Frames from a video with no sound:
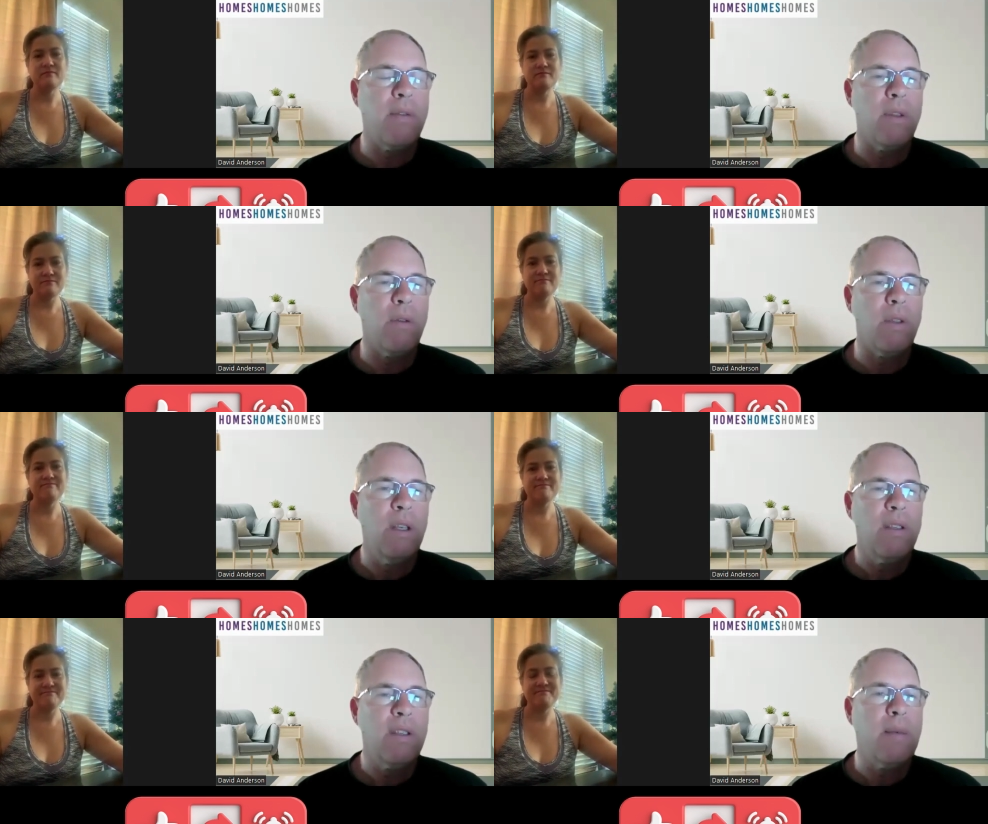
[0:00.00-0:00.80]
Speaker 1: even though it
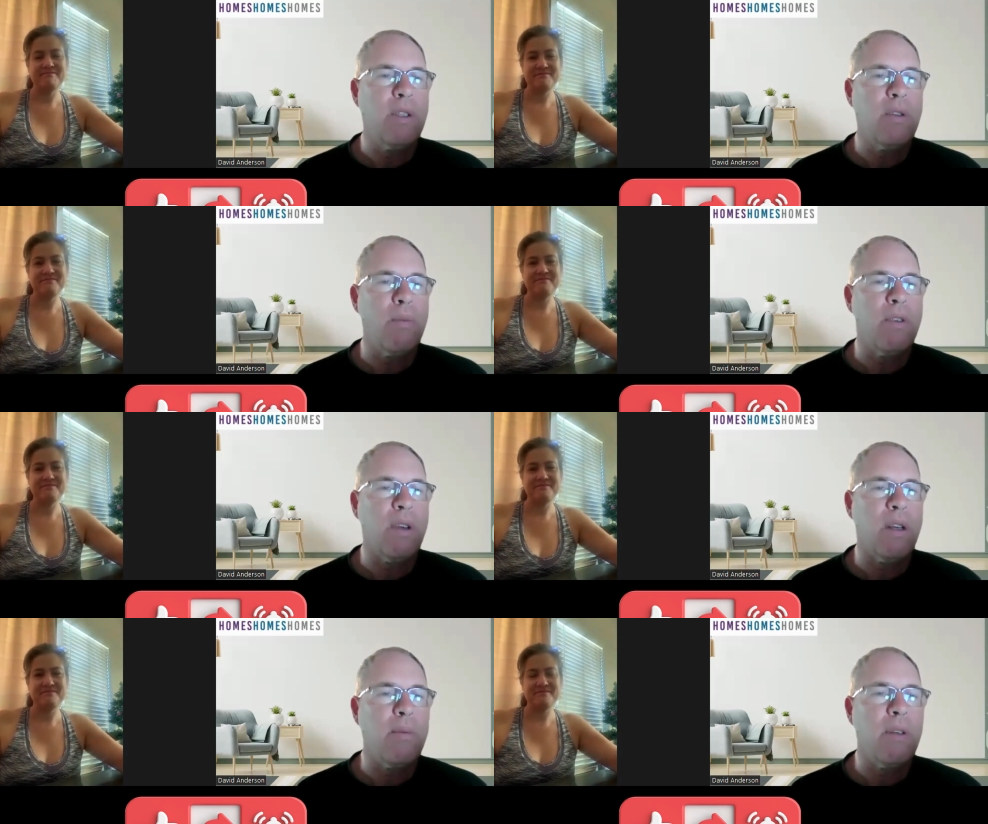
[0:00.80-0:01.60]
seems so
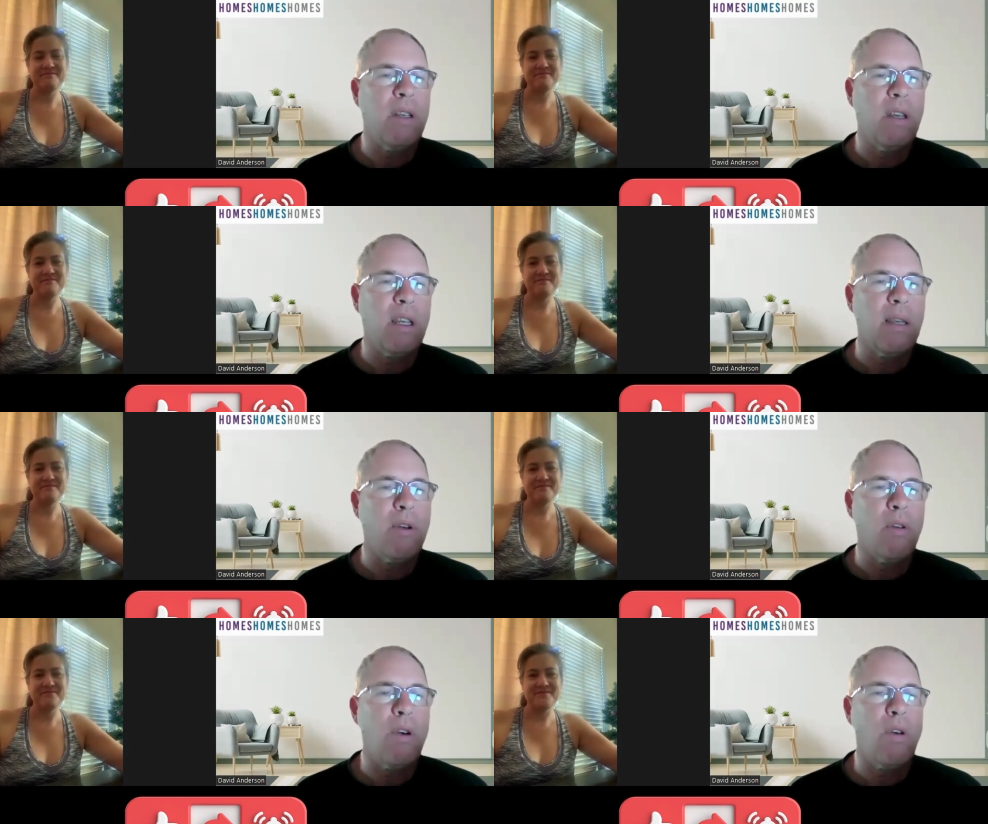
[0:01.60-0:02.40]
bizarre to be talking
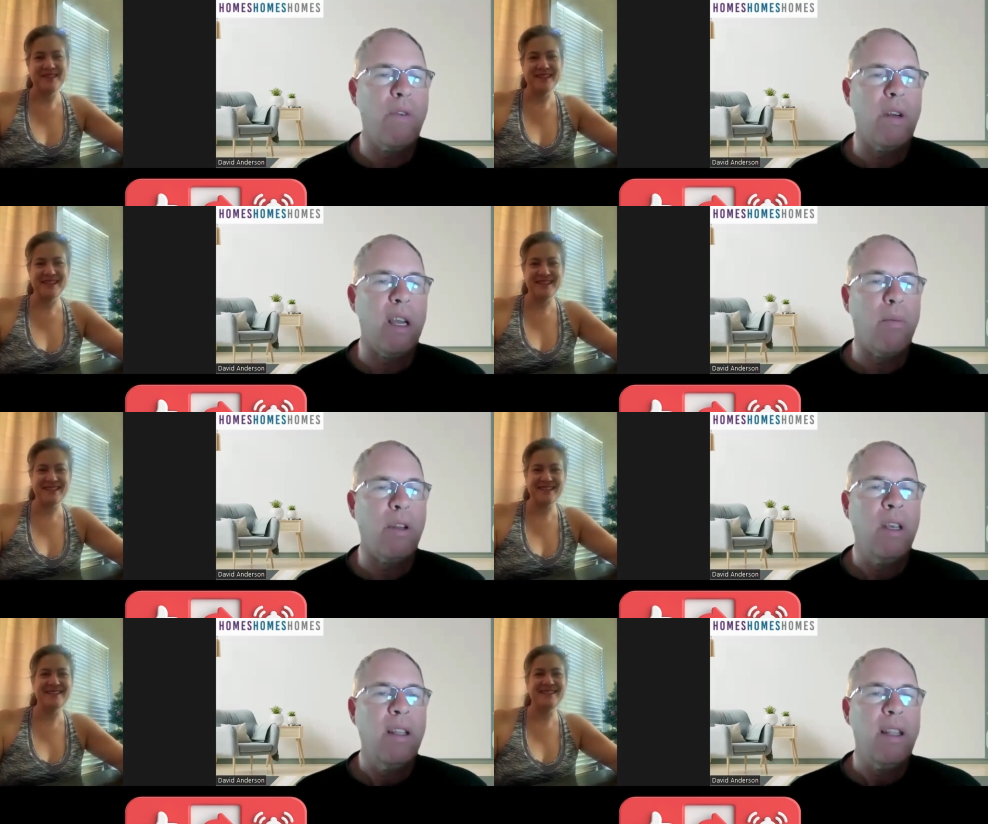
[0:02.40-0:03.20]
about COVID now,
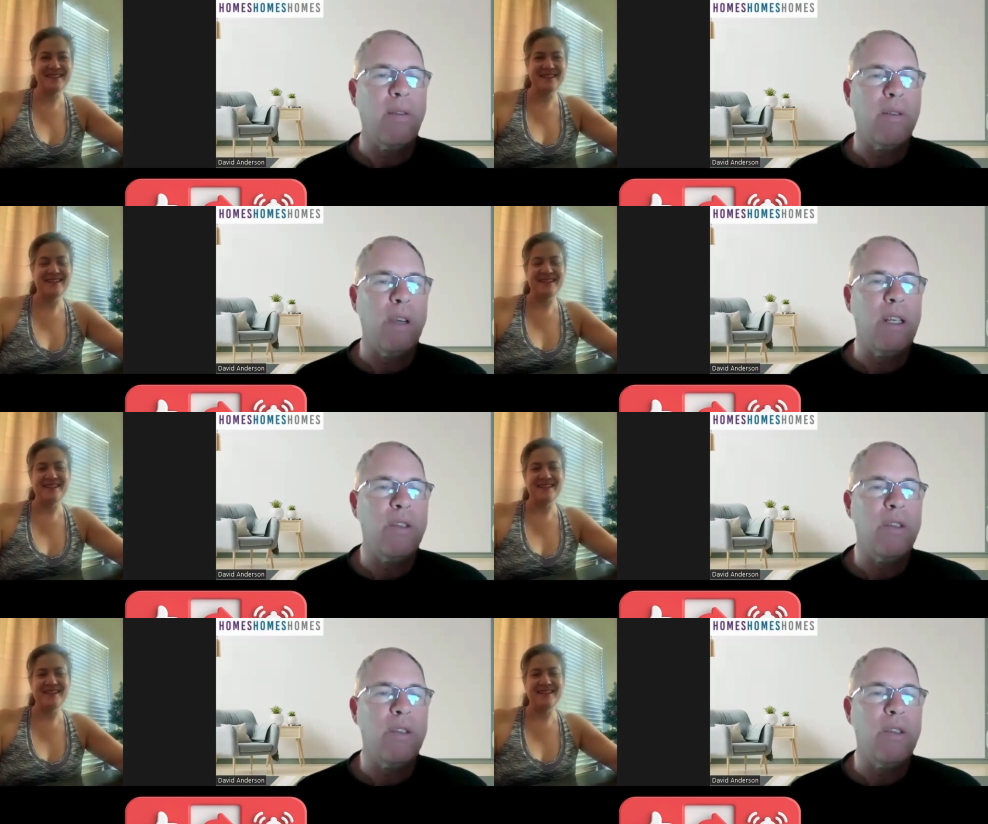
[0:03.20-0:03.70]
but that was right